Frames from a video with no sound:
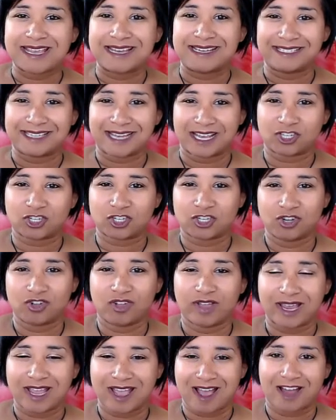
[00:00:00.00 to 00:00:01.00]

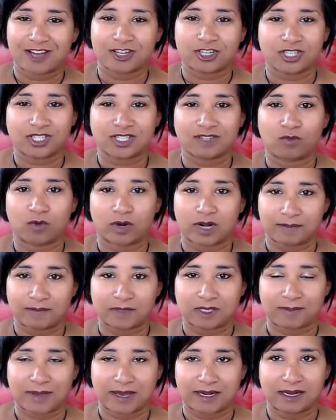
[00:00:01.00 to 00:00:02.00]
intentional and conscious of what I'm
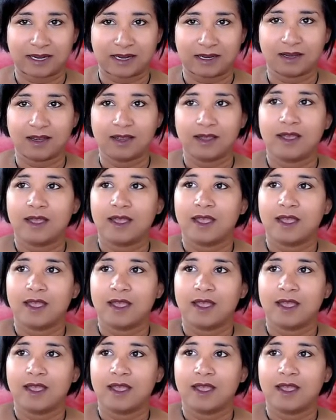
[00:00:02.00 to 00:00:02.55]
spending.